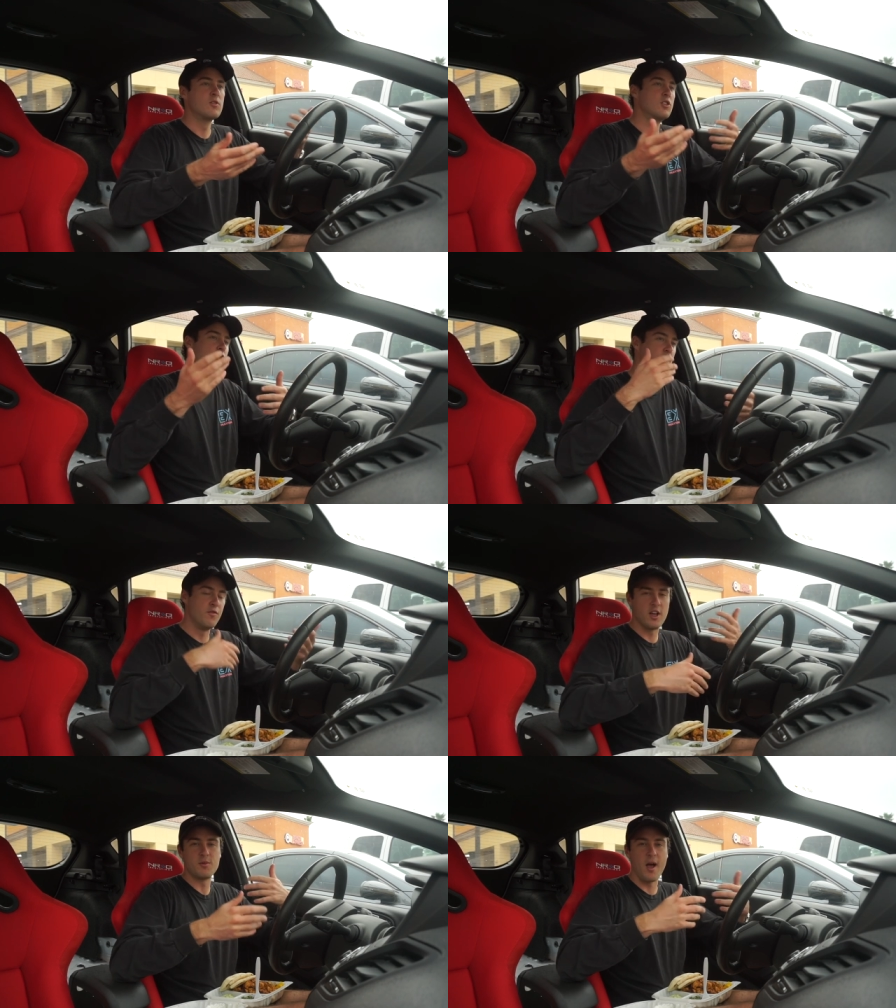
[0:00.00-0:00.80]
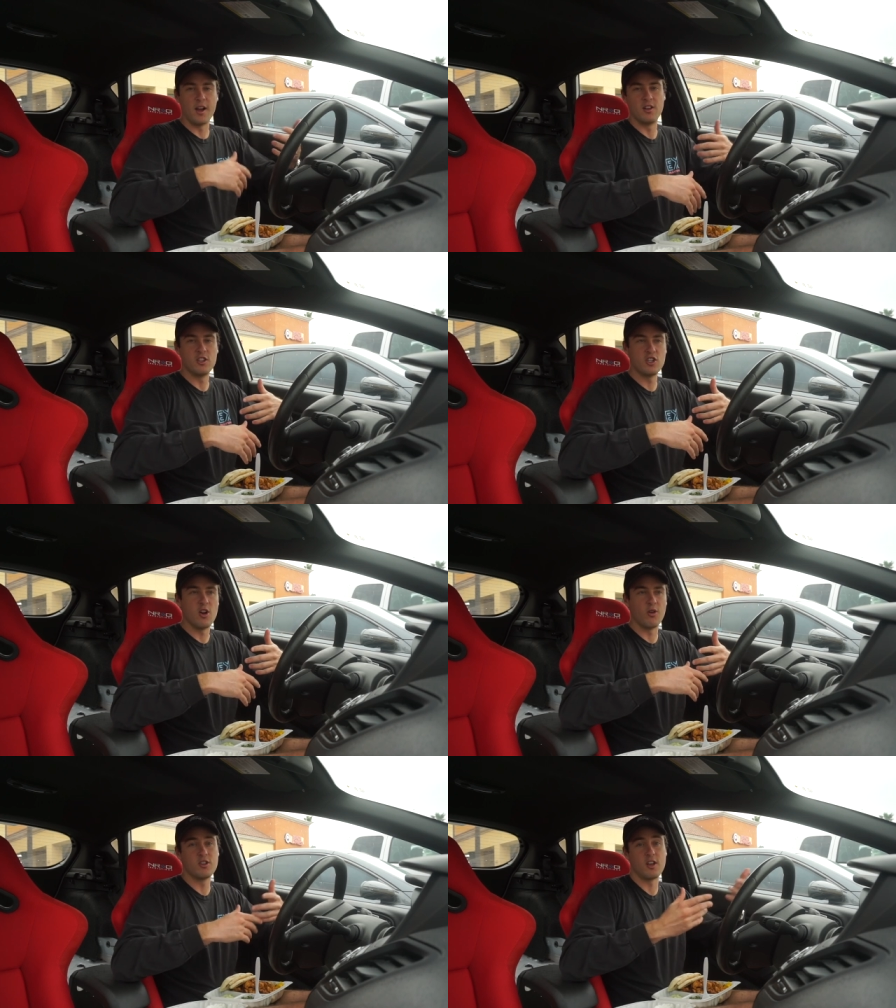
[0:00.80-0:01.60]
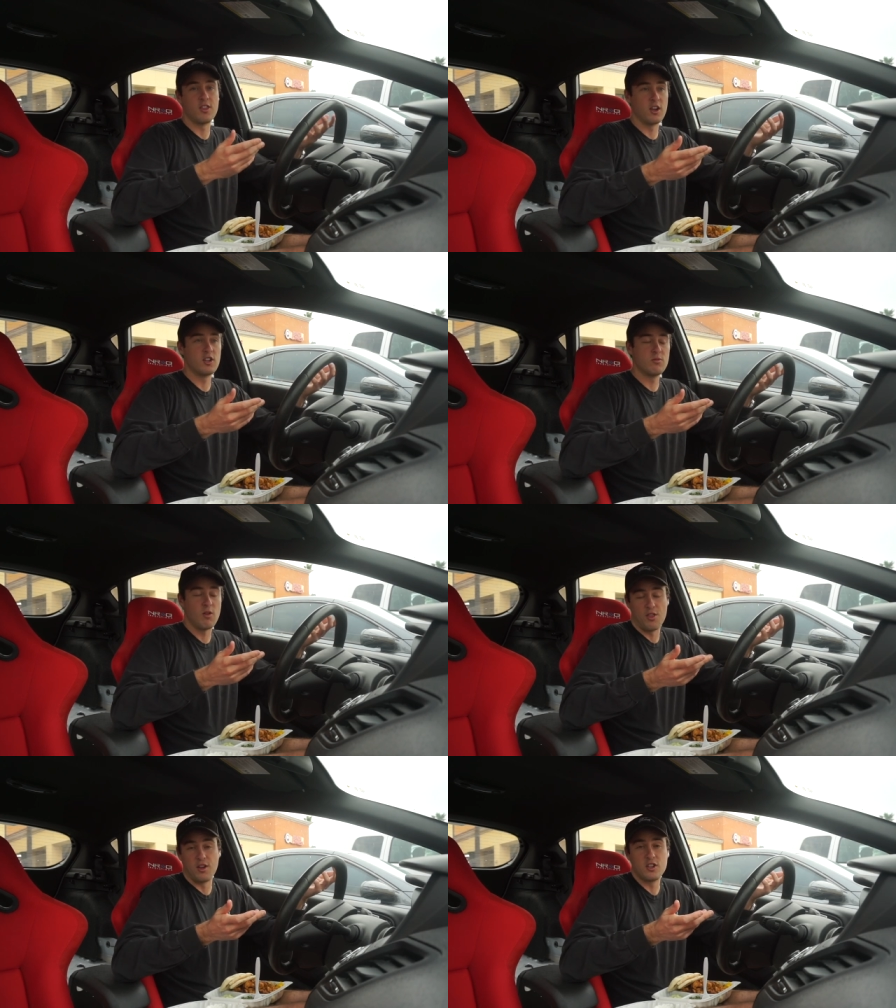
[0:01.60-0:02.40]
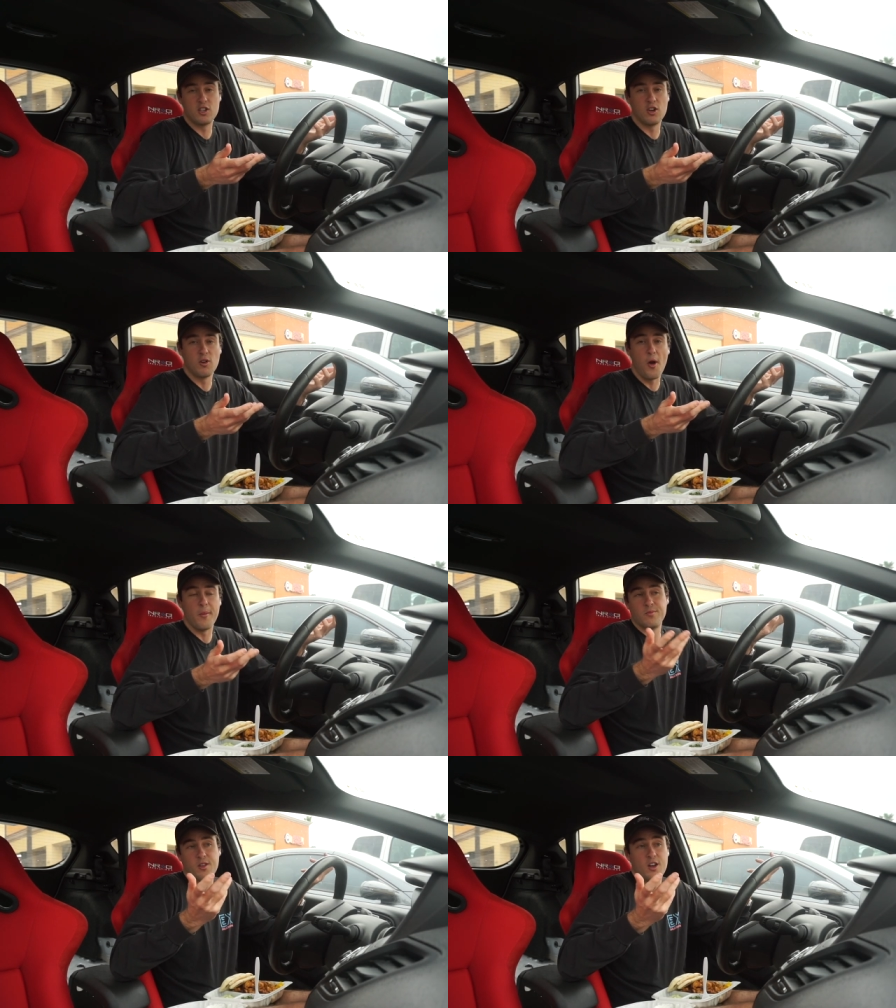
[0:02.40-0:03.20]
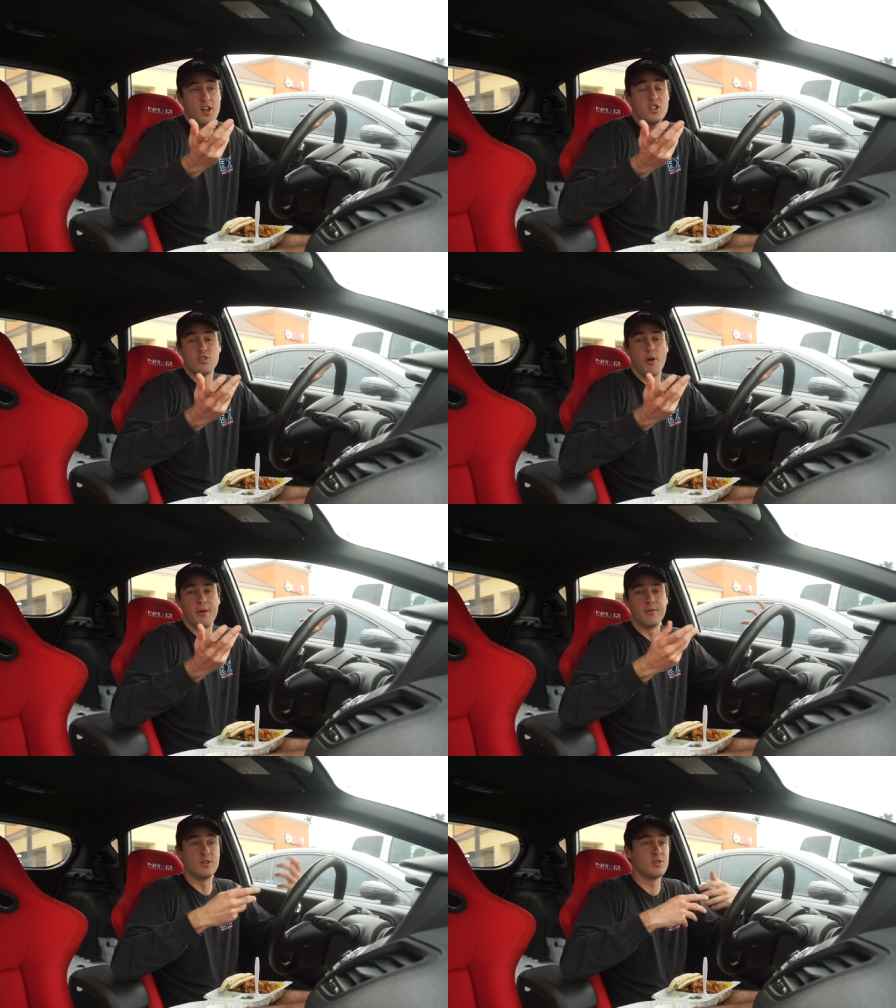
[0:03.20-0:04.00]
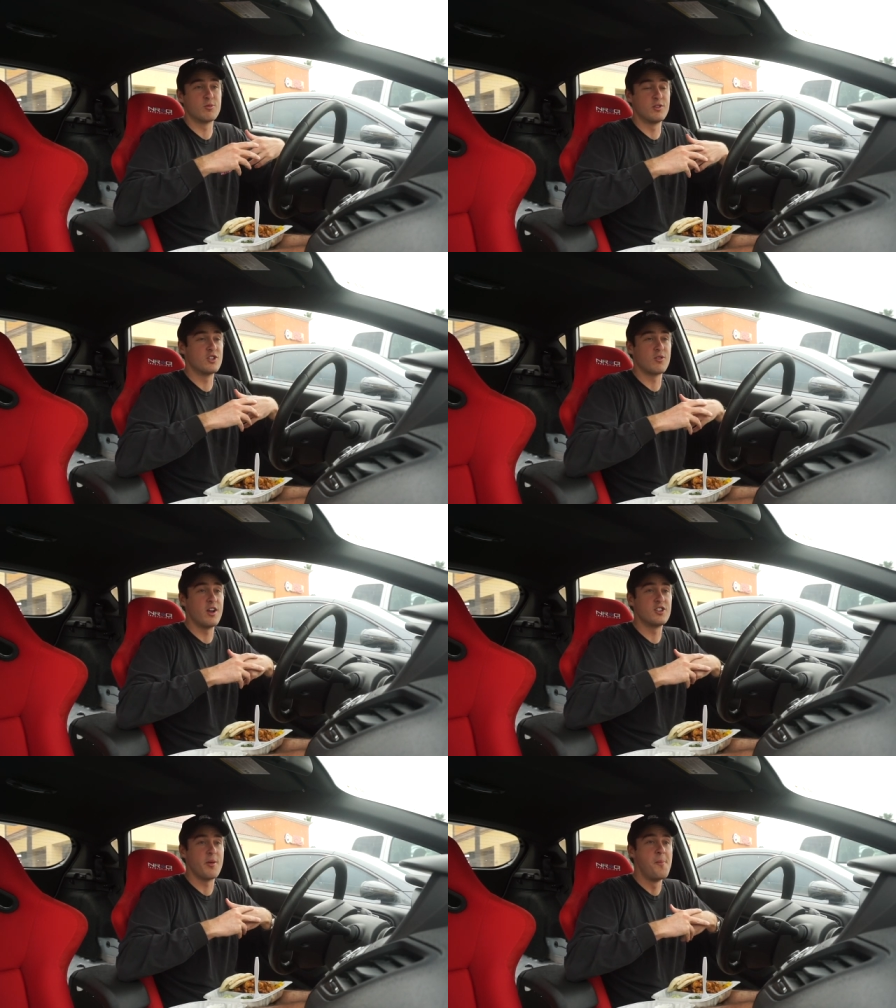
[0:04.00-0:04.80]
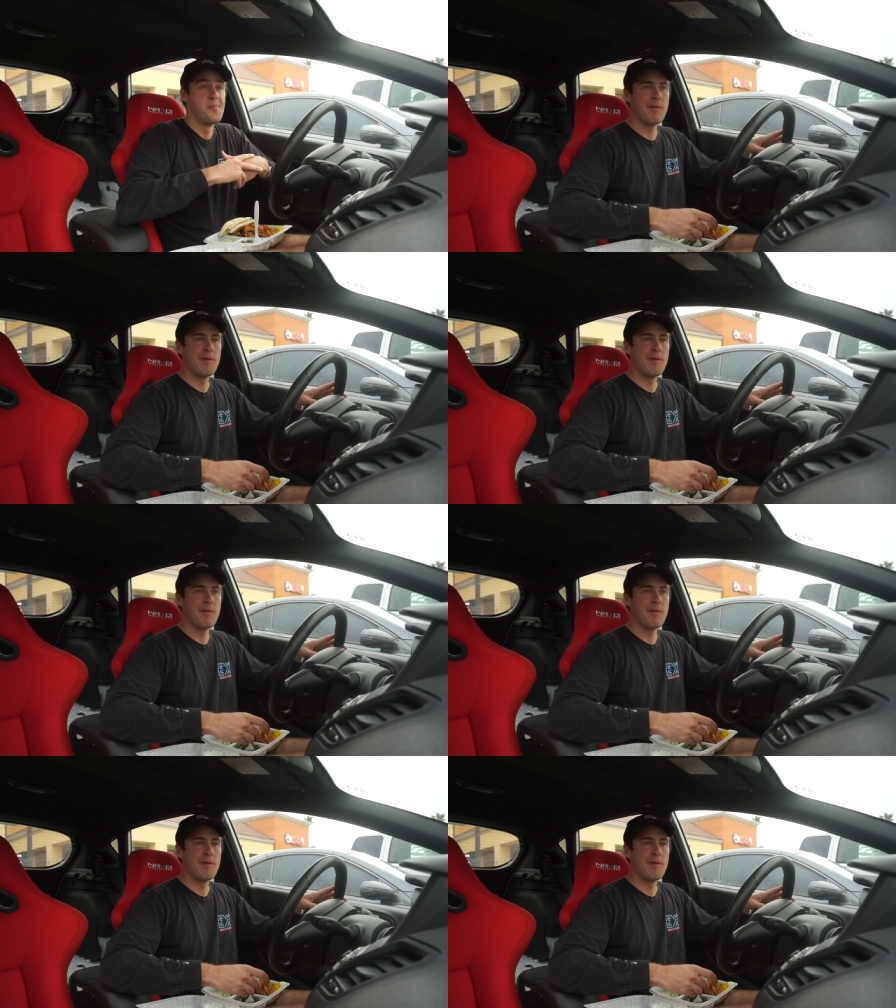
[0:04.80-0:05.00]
to invest back into the channel because I think it I think it's gonna grow and it is growing, which is, which is crazy.